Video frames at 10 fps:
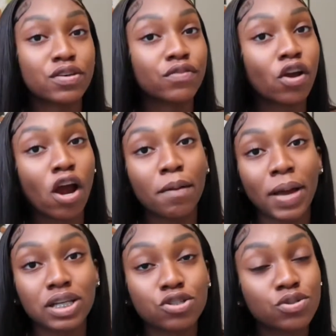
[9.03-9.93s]
If you are
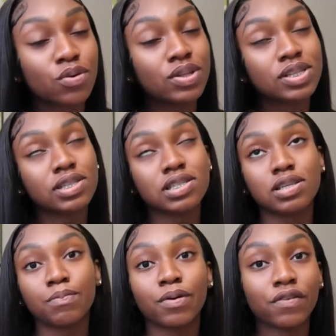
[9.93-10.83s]
back to school, this is
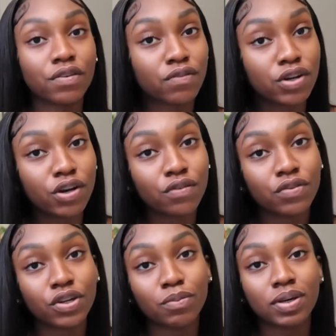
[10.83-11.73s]
the perfect video
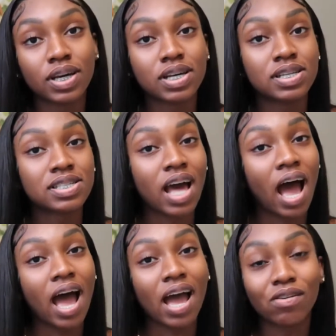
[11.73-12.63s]
for you because
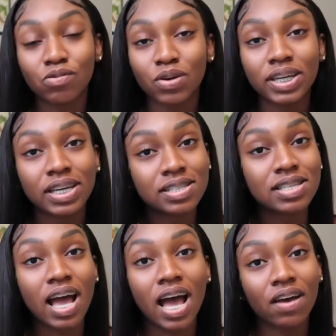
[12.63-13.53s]
everyone needs
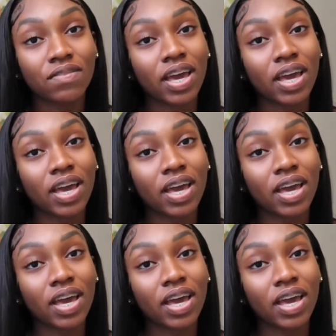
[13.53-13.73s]
to have